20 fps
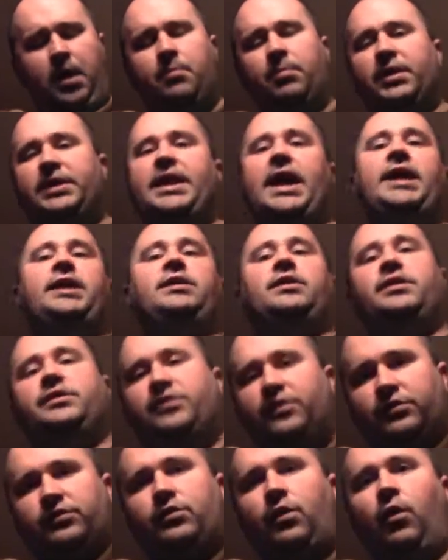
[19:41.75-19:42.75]
But then you can
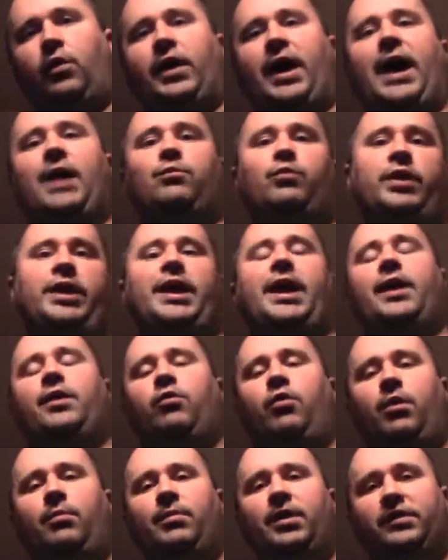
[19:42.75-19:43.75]
just throw it on when you got to
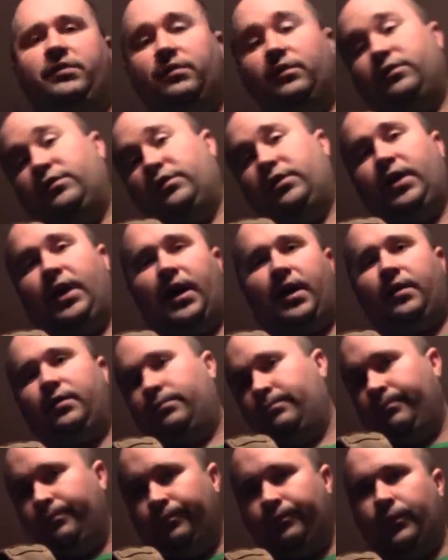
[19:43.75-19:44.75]
go on missions and you got to
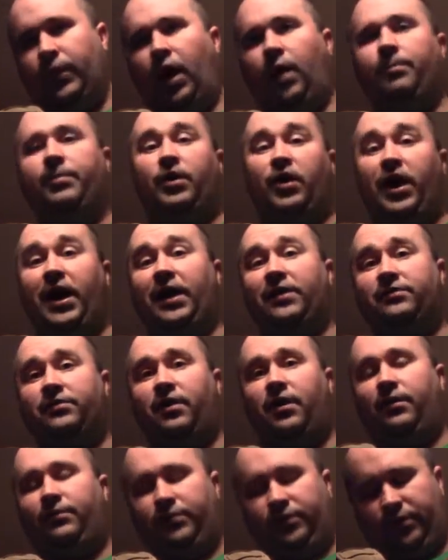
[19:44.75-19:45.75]
hump your ass
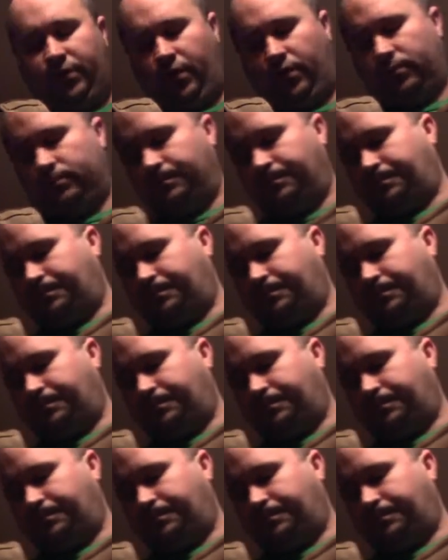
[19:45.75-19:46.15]
off. So